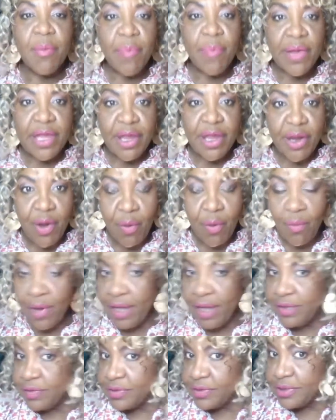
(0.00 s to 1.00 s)
But you know
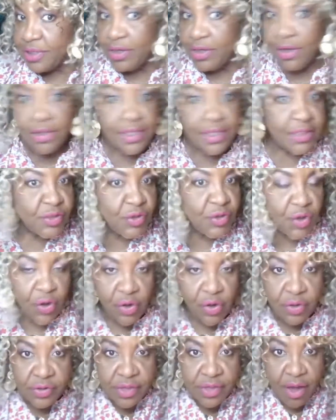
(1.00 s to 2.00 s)
what? You see all these
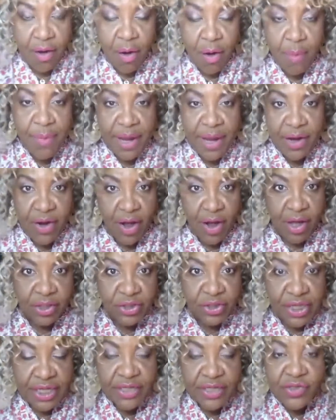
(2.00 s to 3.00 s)
curls? Oh my gosh,
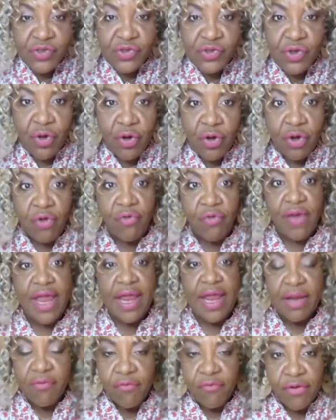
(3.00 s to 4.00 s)
it is so
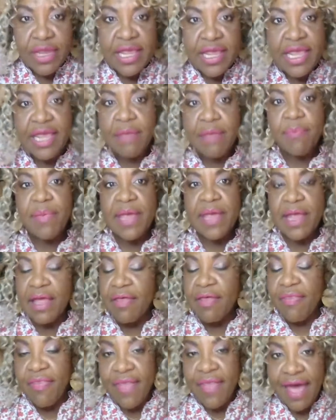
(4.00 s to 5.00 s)
great for keeping
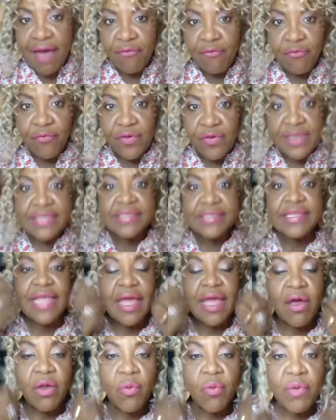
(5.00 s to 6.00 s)
that frizz
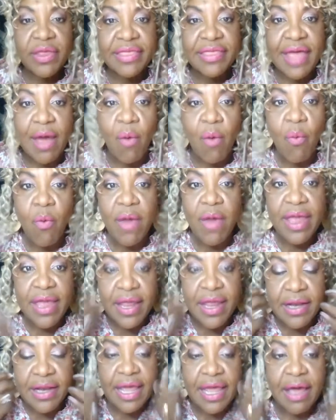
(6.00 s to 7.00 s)
down without
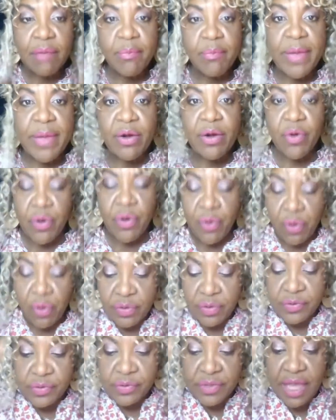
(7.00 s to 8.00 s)
weighing down my
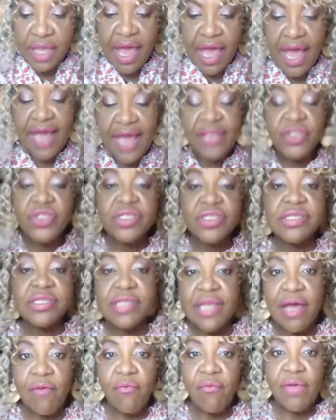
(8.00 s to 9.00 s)
curls. I just
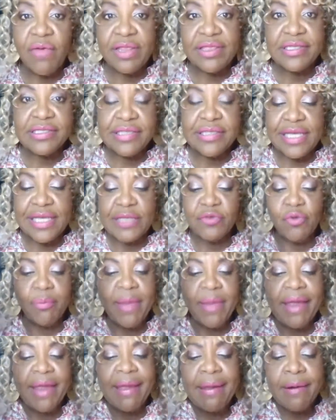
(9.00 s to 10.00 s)
love what this does for
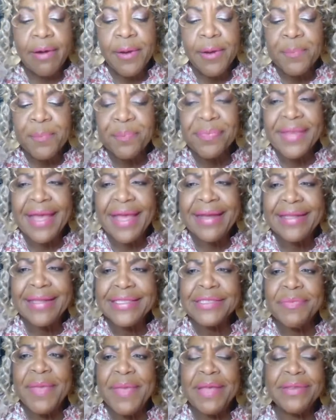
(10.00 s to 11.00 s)
my hair and it
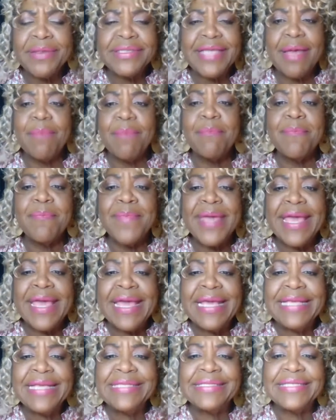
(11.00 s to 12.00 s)
smells
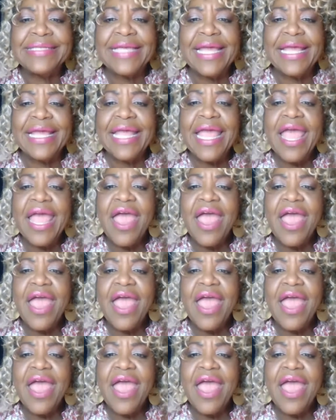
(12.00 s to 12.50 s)
amazing.